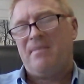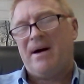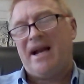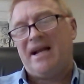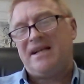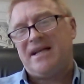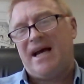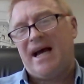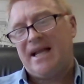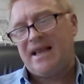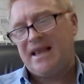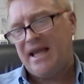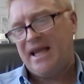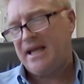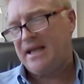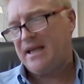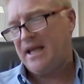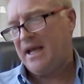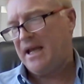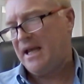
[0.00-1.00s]
But it's, I
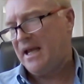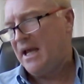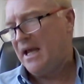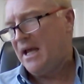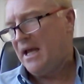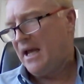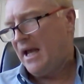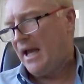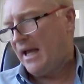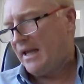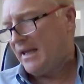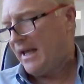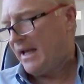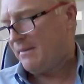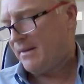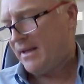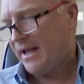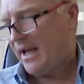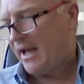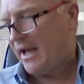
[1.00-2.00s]
think the,
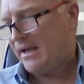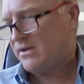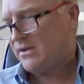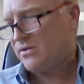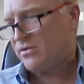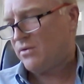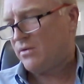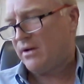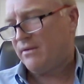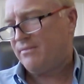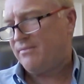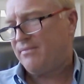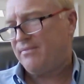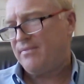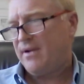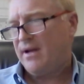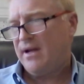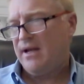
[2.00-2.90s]
the there is sort of,